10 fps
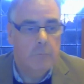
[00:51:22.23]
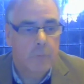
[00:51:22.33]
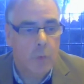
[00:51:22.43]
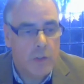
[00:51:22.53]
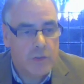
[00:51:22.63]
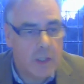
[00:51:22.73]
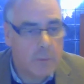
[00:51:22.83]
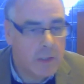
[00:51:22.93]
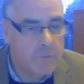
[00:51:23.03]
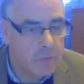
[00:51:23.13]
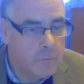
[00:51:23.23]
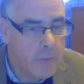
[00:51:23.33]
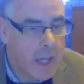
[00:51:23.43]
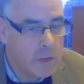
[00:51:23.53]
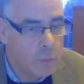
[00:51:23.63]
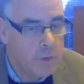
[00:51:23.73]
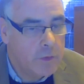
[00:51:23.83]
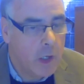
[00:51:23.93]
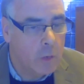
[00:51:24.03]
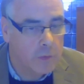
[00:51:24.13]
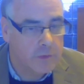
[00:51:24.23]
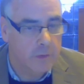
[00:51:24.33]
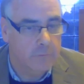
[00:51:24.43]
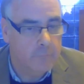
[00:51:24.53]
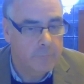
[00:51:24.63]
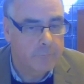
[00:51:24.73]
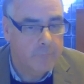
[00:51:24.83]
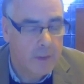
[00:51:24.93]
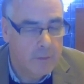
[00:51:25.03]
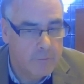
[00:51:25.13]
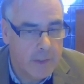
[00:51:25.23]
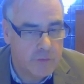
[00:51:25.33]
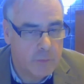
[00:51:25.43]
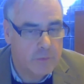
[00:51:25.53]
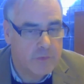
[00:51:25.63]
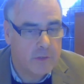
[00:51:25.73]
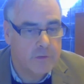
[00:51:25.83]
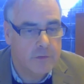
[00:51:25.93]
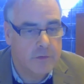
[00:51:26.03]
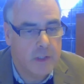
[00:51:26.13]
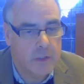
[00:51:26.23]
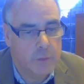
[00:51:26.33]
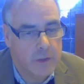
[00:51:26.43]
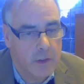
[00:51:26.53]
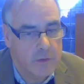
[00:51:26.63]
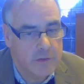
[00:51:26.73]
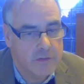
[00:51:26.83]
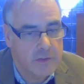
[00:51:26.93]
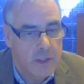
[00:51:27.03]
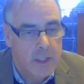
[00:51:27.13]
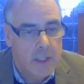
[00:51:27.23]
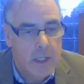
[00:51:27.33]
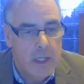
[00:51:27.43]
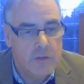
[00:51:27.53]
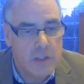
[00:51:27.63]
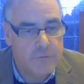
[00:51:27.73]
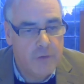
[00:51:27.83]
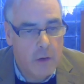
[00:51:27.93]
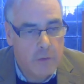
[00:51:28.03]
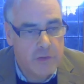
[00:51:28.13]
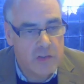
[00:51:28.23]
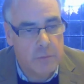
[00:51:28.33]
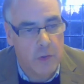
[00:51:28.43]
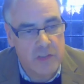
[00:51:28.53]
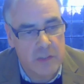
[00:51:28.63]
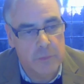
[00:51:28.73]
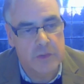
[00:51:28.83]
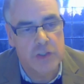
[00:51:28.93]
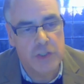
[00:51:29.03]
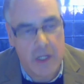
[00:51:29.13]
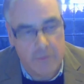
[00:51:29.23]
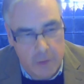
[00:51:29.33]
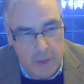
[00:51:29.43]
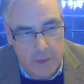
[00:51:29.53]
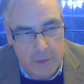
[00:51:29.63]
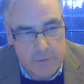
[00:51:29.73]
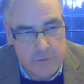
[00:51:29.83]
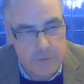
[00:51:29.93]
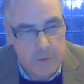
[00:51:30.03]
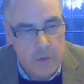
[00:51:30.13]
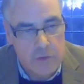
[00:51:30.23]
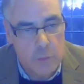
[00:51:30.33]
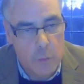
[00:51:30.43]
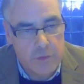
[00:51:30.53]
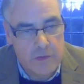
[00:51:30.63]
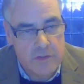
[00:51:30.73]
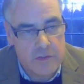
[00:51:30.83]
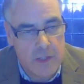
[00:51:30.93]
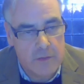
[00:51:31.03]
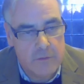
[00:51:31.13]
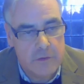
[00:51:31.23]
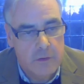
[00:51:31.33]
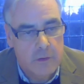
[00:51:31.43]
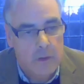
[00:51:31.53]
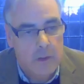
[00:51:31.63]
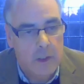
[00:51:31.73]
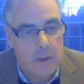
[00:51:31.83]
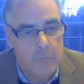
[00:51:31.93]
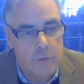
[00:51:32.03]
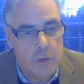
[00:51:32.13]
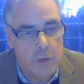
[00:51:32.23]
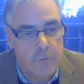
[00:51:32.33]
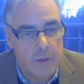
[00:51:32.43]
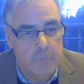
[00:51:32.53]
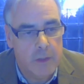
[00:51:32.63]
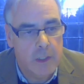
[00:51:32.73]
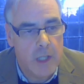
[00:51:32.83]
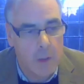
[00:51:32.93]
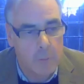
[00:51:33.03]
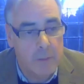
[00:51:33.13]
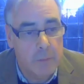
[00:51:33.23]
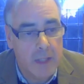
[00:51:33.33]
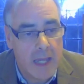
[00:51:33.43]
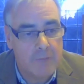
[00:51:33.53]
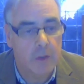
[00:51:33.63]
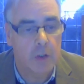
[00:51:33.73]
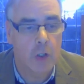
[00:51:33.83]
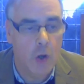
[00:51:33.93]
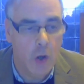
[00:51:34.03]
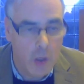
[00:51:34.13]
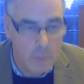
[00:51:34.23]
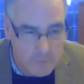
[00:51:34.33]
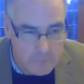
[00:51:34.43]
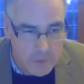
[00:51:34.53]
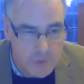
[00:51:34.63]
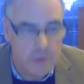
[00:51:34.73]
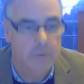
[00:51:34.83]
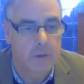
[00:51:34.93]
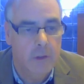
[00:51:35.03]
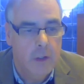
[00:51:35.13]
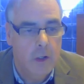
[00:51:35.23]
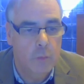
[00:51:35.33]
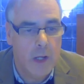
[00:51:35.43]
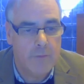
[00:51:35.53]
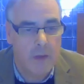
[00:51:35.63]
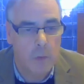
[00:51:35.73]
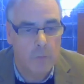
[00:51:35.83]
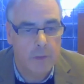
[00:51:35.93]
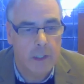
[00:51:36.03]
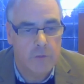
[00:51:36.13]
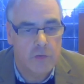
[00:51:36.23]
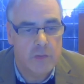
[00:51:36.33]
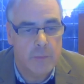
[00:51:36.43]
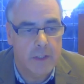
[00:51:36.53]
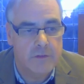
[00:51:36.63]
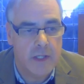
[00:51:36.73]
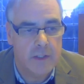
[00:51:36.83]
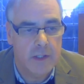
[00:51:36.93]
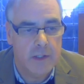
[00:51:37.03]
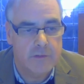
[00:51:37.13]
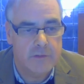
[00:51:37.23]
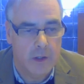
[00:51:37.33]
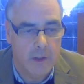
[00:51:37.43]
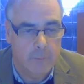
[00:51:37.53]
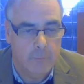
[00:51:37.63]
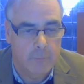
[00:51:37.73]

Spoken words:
Question coming in from Edward Oakton, and thanks for presenters. And Edward asks, insofar as it is possible to generalize, to what extent do you think that young people have a common vision of where they want the country to be in 10 years' time?